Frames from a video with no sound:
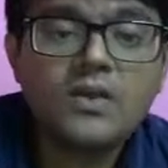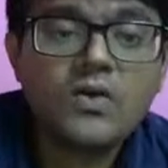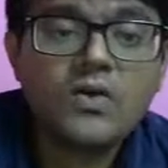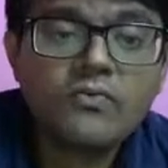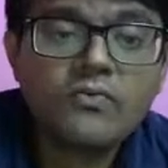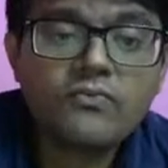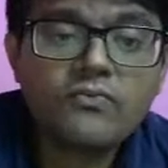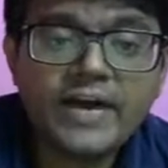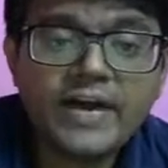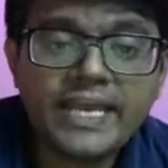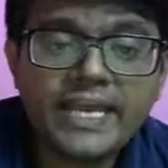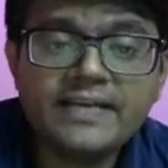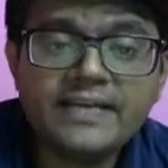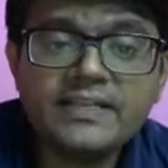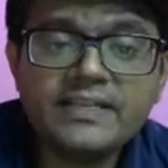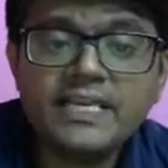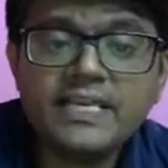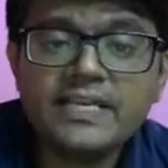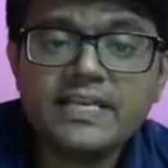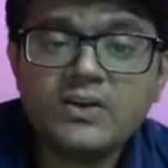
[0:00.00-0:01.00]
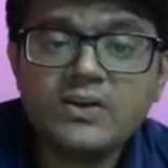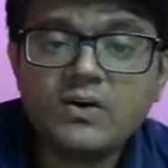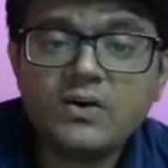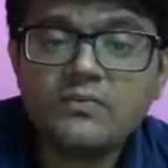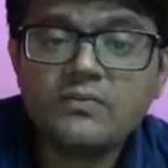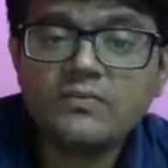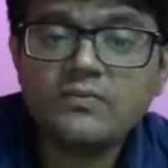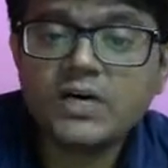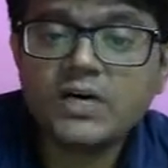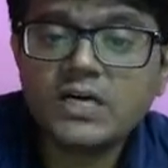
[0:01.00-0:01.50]
Find the
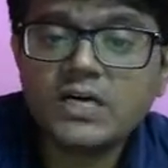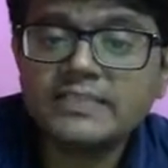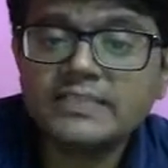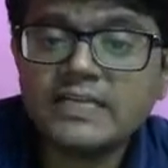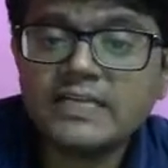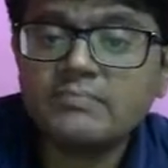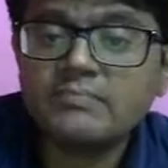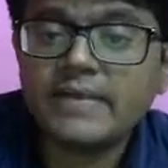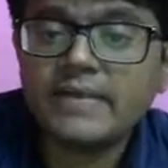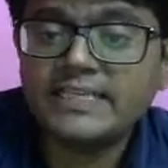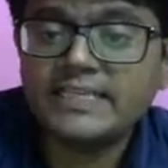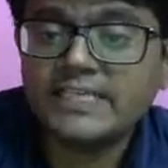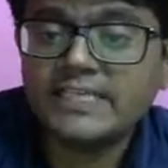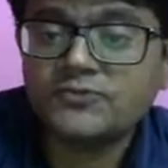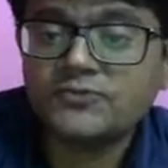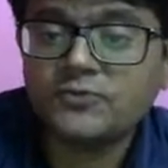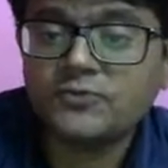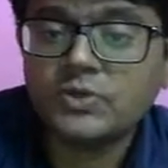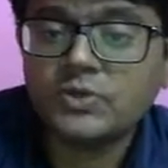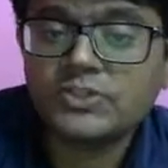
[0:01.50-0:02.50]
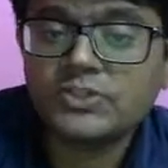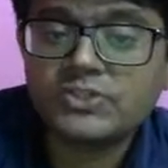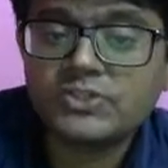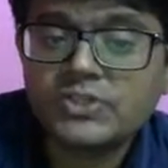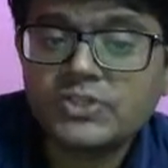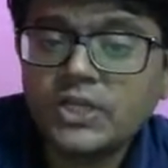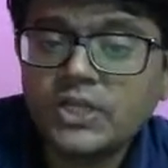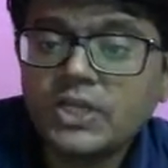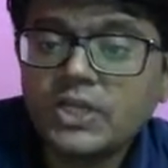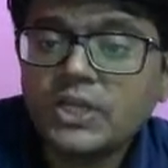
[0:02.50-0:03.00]
work done by this force
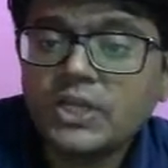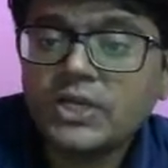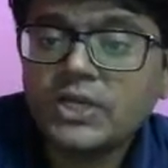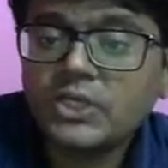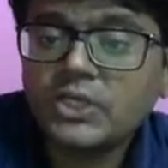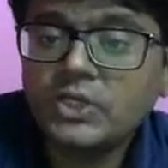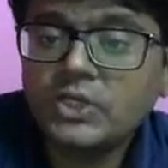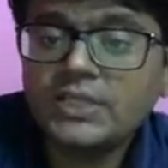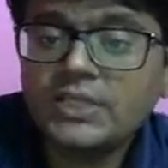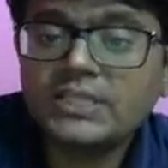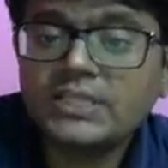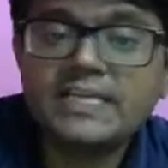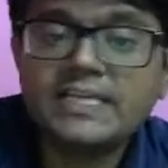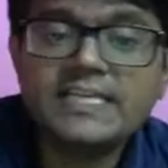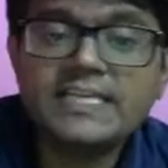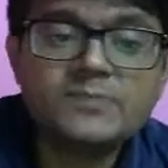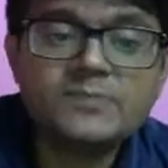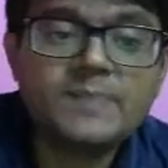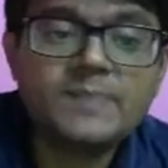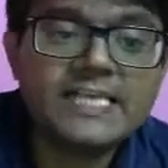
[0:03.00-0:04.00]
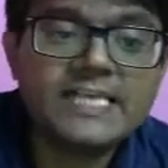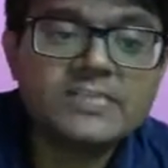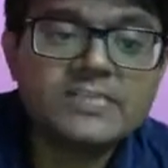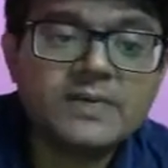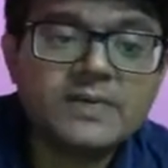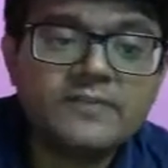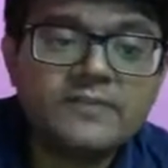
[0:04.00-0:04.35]
during the displacement